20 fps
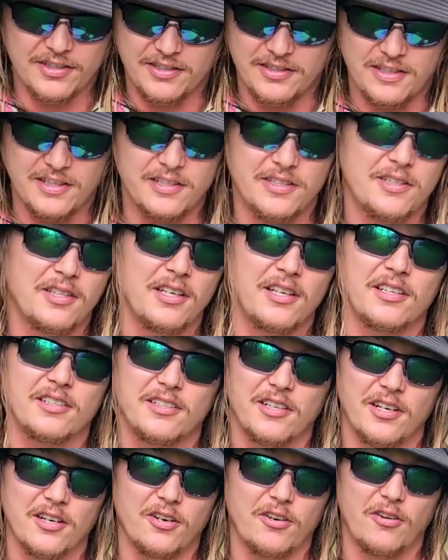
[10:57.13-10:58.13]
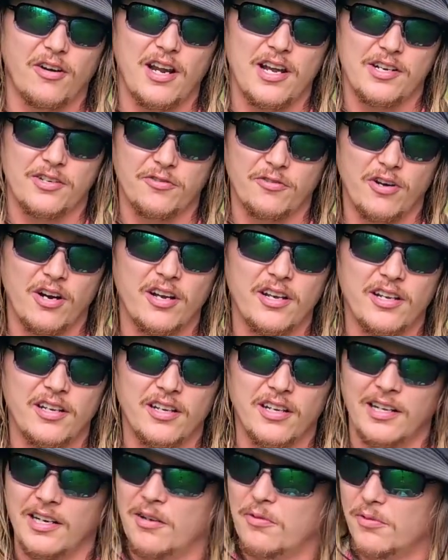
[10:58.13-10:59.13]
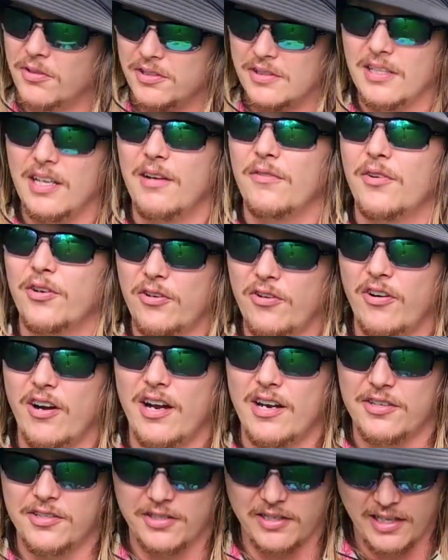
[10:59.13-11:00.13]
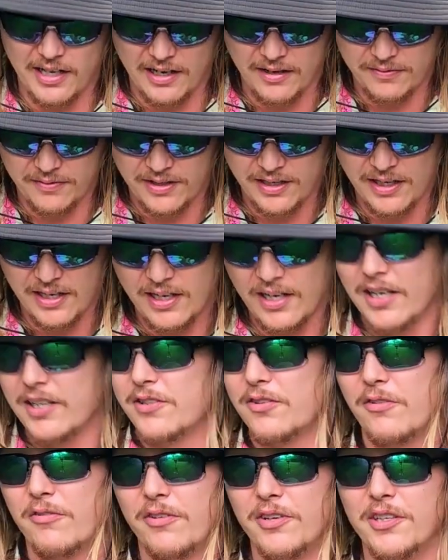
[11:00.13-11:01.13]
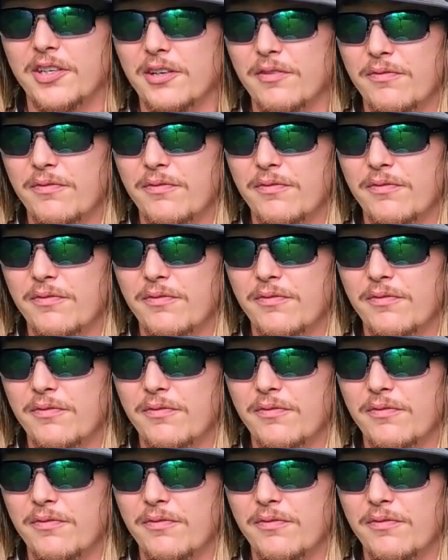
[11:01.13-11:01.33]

This thing is gonna crash right and it will never crash left. It's a really